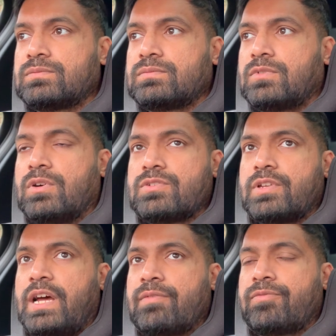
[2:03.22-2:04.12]
or
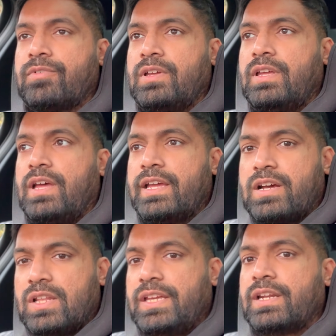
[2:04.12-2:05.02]
to have a
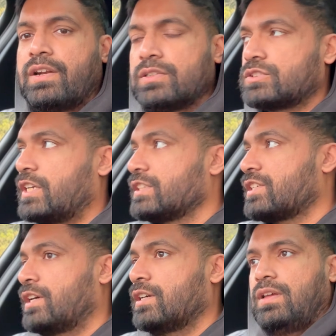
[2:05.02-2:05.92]
clean and unscratched
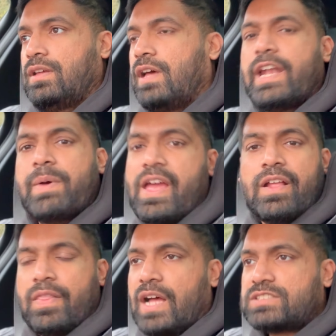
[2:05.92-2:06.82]
car. Anyway,
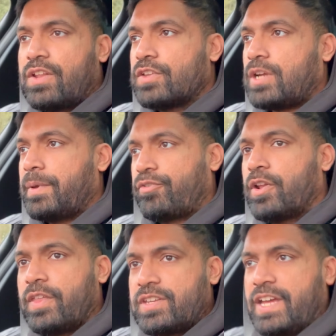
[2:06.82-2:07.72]
that's another topic for
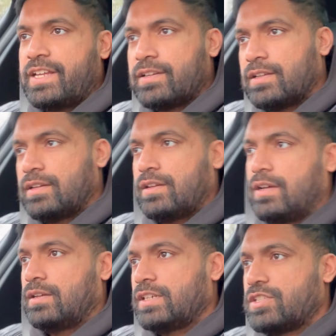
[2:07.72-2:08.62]
another day.
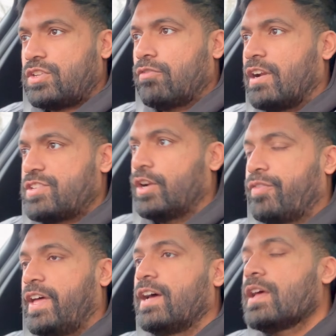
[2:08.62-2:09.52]
I need to stop ranting over
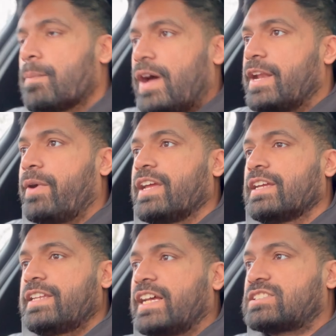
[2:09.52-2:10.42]
that. But anyway,
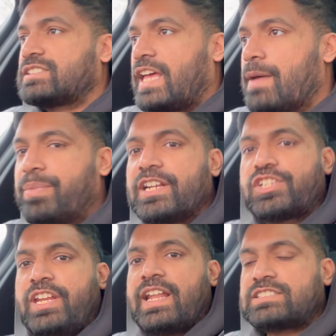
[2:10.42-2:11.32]
yes,
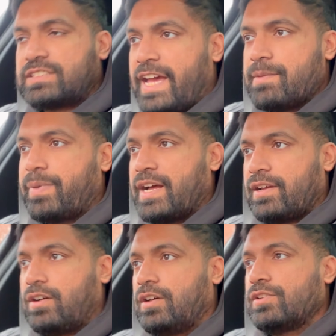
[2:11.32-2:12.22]
MPG, let's get back
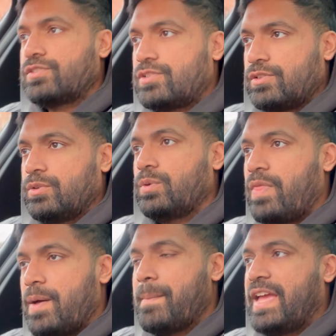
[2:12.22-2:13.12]
on to
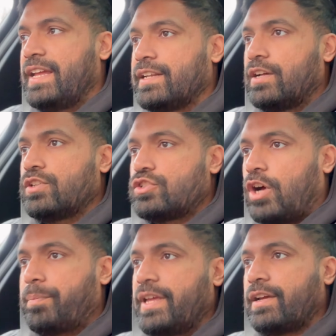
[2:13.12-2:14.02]
the main
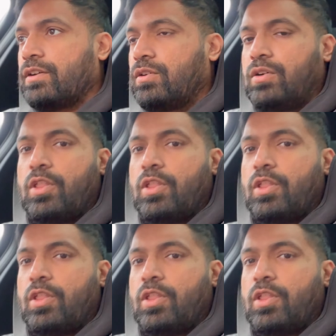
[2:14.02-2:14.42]
topic, or the